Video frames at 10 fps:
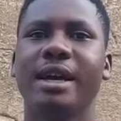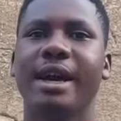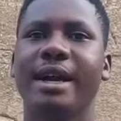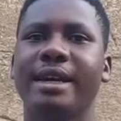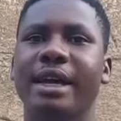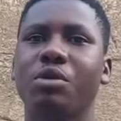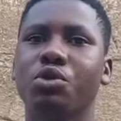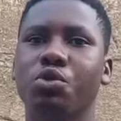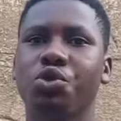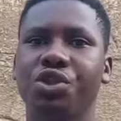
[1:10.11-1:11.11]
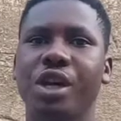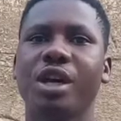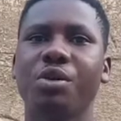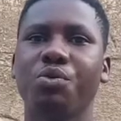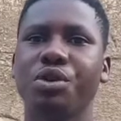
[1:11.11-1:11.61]
and I want to
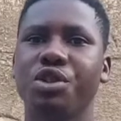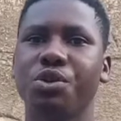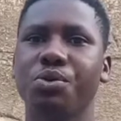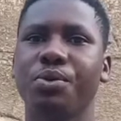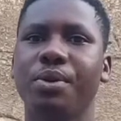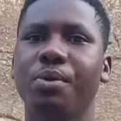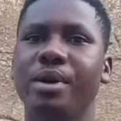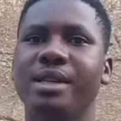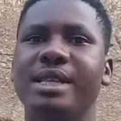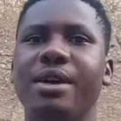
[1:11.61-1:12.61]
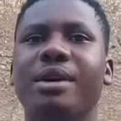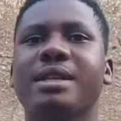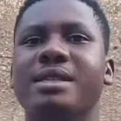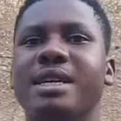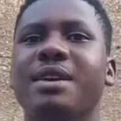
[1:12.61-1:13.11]
share with you the ways that you can
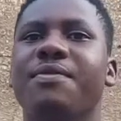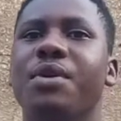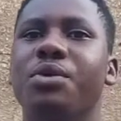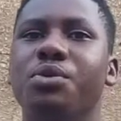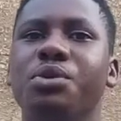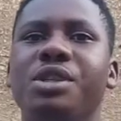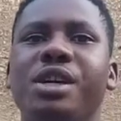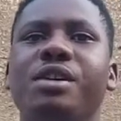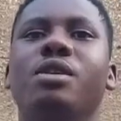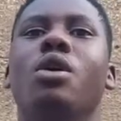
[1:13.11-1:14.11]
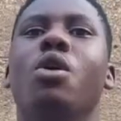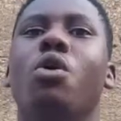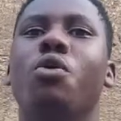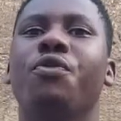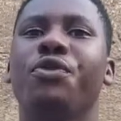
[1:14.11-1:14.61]
take a very good care
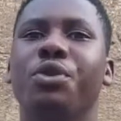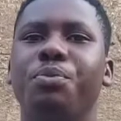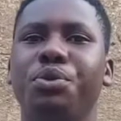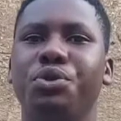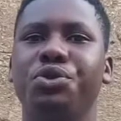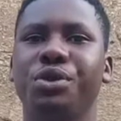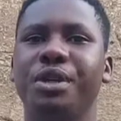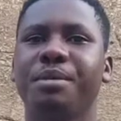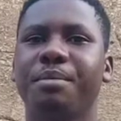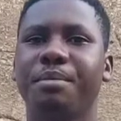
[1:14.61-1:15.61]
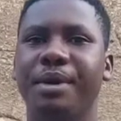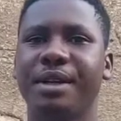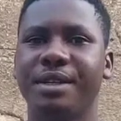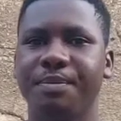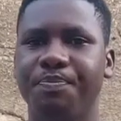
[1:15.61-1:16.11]
of your poultry bed.